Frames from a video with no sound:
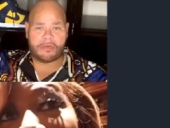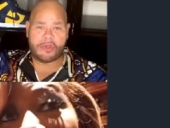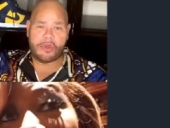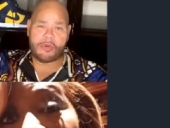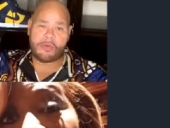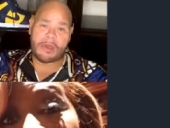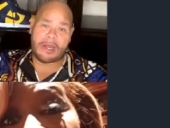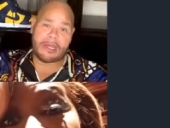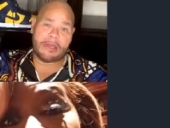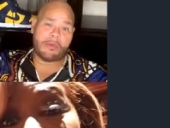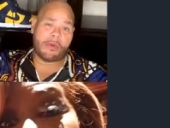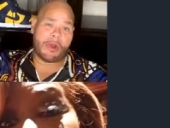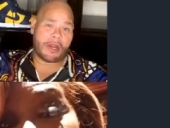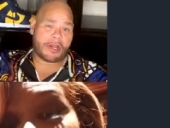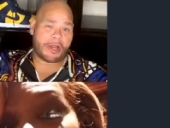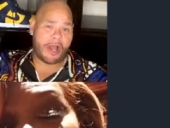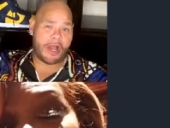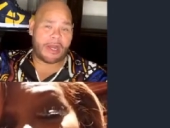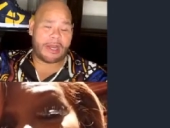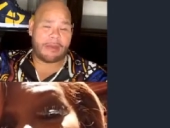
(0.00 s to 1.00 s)
You really worked
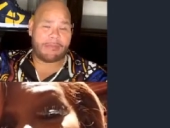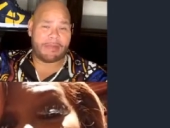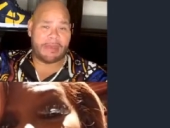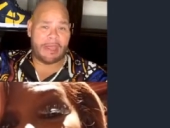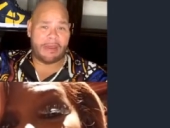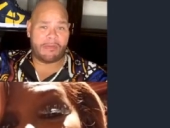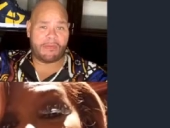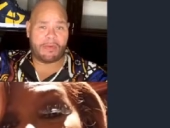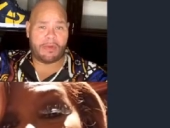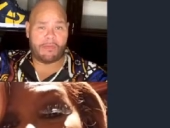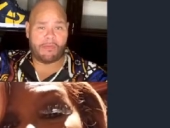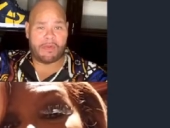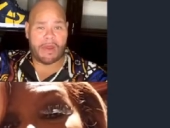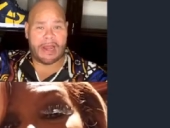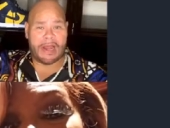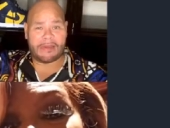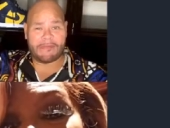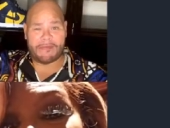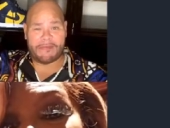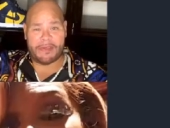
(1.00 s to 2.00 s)
hard at being
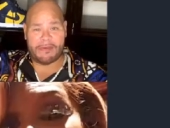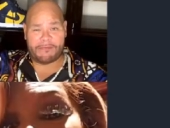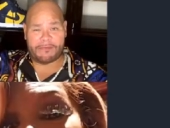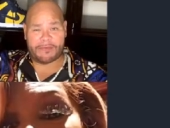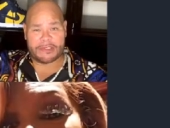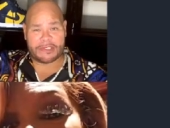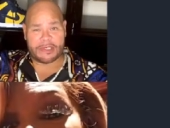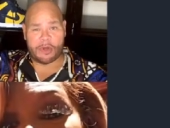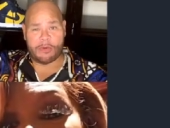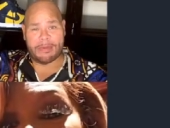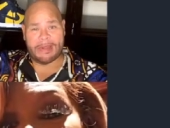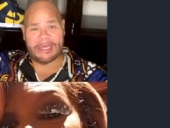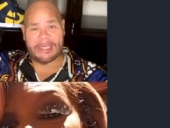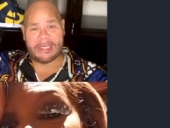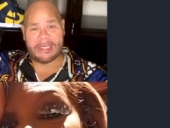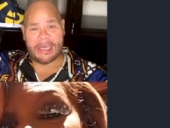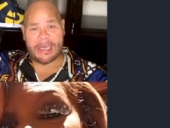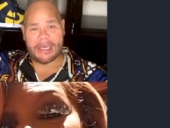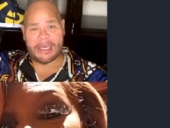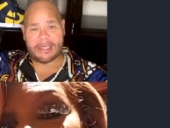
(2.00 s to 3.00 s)
relevant for so many
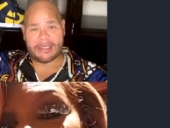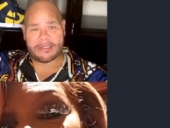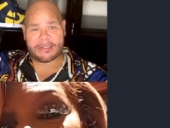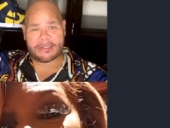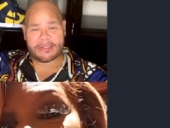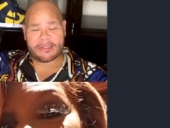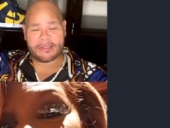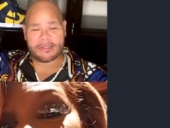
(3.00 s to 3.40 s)
years.